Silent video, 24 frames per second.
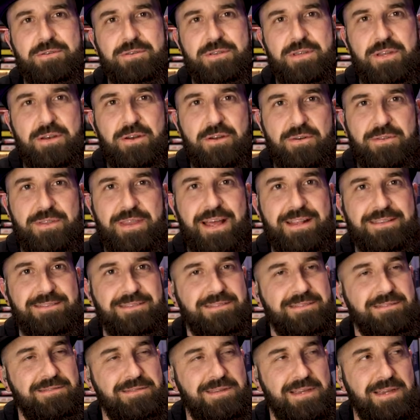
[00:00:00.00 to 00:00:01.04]
You know,
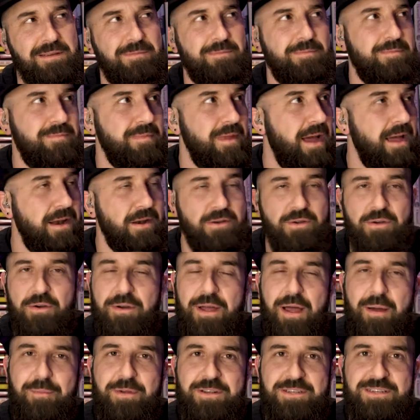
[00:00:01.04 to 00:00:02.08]
that's they I don't know
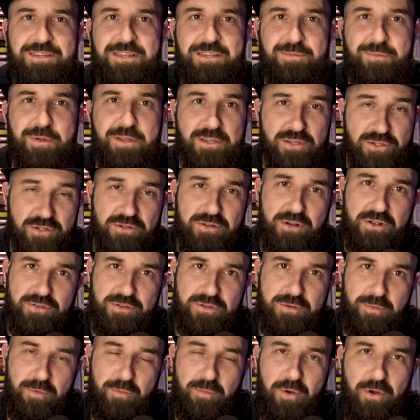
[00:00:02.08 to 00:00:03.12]
how much they spend. Did you know
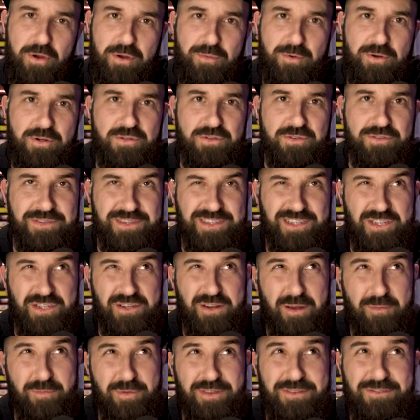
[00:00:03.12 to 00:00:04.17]
Super Bowl commercials this year
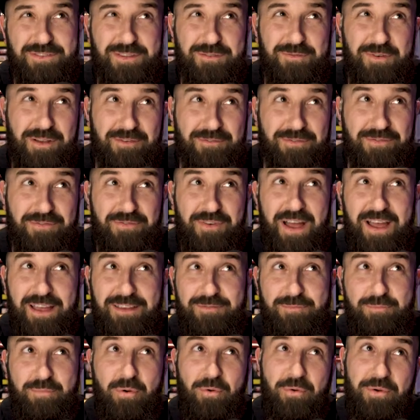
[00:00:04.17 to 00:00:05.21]
I believe is around
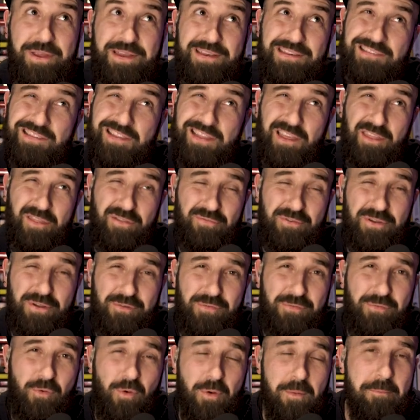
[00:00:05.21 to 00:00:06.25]
5 point like 3 or
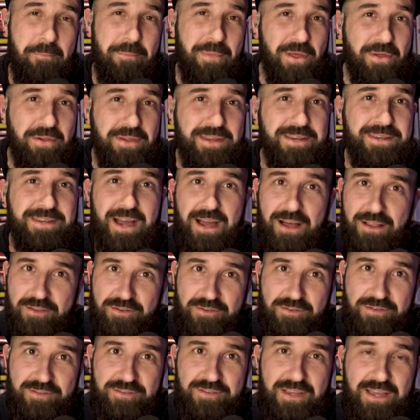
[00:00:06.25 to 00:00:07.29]
4 million
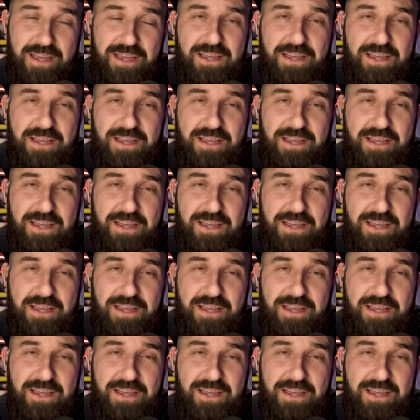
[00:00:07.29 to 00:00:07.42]
dollars